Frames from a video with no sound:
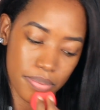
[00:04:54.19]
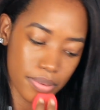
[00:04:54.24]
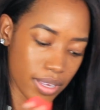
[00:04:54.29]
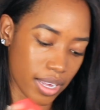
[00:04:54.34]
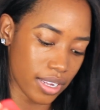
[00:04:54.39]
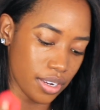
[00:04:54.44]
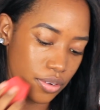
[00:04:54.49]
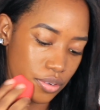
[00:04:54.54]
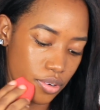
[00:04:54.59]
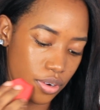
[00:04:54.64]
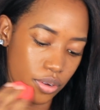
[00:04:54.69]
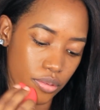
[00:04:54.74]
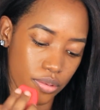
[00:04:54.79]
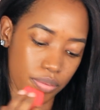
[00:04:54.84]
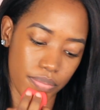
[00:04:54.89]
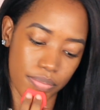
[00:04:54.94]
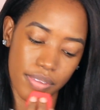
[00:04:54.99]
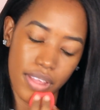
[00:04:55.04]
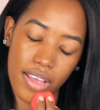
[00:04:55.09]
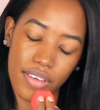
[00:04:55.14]
I don't know,
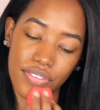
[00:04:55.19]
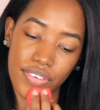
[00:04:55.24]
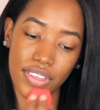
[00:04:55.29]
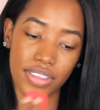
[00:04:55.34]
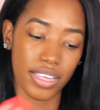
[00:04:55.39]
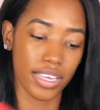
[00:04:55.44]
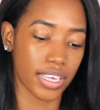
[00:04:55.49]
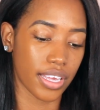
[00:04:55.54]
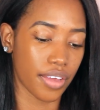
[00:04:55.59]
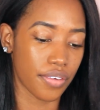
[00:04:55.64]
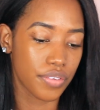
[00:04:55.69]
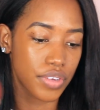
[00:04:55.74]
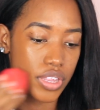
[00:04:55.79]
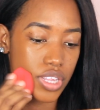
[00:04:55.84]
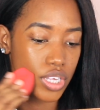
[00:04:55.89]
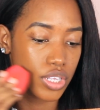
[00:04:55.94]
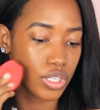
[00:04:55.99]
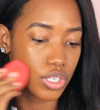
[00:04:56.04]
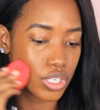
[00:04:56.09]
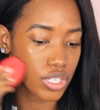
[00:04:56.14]
I feel like
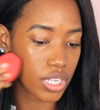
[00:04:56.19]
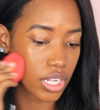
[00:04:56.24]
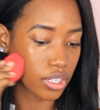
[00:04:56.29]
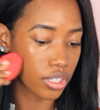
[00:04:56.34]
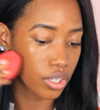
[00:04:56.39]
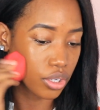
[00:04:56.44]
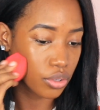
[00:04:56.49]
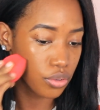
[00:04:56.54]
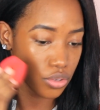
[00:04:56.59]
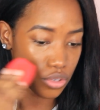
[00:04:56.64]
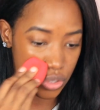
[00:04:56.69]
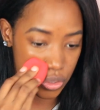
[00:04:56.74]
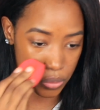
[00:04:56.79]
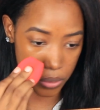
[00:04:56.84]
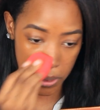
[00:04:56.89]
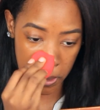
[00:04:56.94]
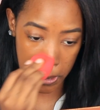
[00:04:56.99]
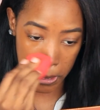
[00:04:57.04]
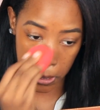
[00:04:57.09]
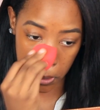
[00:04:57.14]
everything looks a little
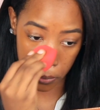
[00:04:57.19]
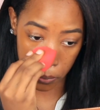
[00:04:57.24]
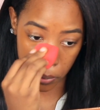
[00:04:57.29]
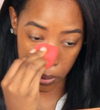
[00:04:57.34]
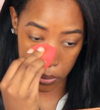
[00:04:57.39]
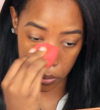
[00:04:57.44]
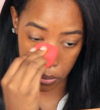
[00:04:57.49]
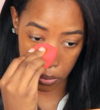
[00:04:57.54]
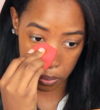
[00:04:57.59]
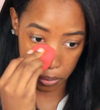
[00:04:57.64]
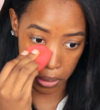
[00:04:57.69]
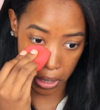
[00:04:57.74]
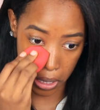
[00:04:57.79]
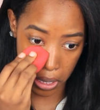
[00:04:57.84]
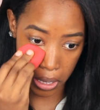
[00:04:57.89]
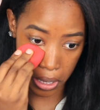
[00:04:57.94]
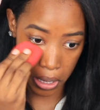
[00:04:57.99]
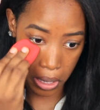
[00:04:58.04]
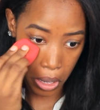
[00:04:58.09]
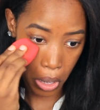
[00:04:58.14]
streakier when you apply
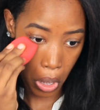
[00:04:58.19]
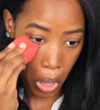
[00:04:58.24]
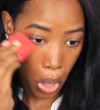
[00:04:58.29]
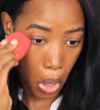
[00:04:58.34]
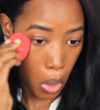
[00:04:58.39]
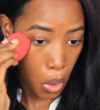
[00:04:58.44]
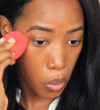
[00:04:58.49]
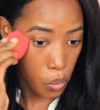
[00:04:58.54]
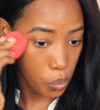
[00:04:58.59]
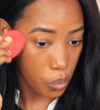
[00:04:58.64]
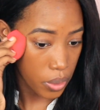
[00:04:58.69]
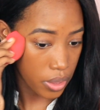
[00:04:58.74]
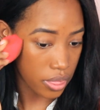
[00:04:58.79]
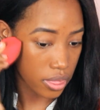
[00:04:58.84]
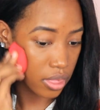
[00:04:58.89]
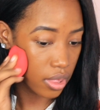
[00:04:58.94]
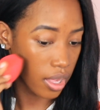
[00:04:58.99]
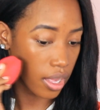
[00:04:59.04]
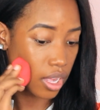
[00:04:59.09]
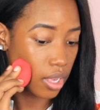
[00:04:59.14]
it
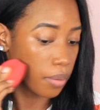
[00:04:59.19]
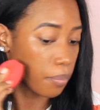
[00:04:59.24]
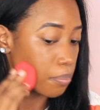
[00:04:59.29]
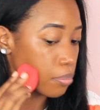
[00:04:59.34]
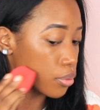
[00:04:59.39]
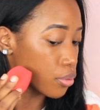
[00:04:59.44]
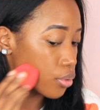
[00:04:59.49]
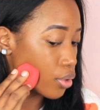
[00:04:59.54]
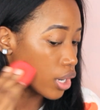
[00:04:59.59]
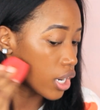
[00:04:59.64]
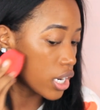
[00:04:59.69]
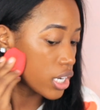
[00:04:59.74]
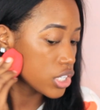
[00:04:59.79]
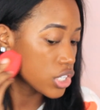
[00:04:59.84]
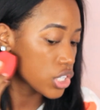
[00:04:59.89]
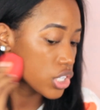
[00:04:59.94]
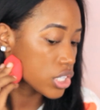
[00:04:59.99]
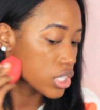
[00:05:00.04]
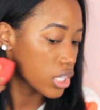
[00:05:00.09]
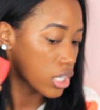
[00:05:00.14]
with a
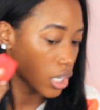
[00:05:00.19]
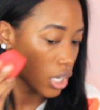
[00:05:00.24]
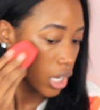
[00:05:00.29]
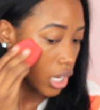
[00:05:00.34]
brush.